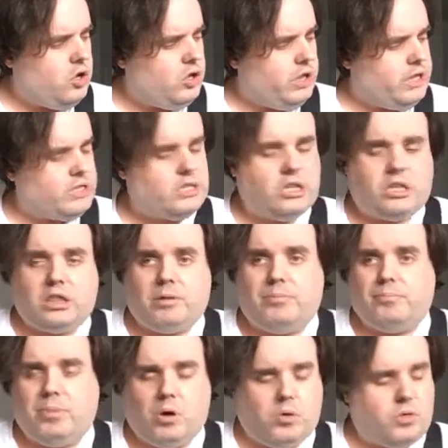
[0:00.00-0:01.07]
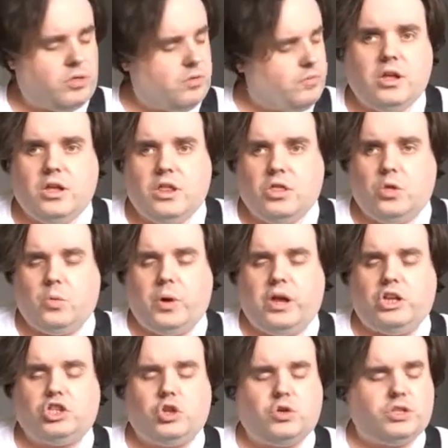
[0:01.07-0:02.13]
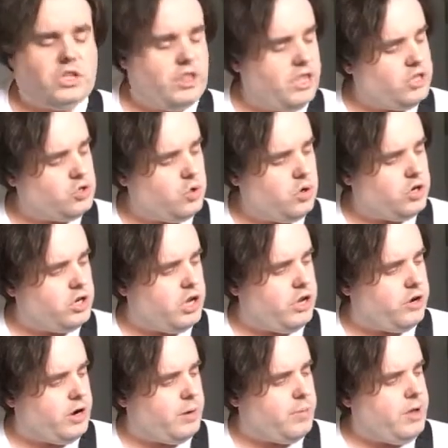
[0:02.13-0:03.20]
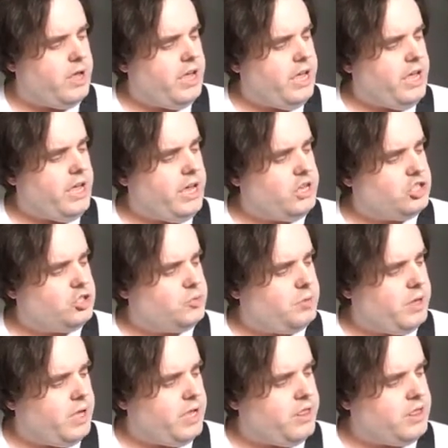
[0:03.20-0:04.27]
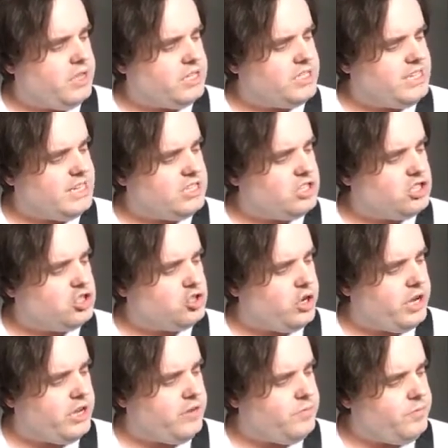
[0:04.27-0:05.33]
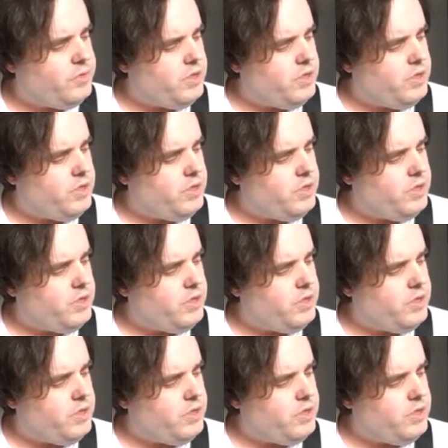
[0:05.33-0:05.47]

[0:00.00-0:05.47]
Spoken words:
Let's look at them both. The way it shows in this chord diagram is to play the 6th string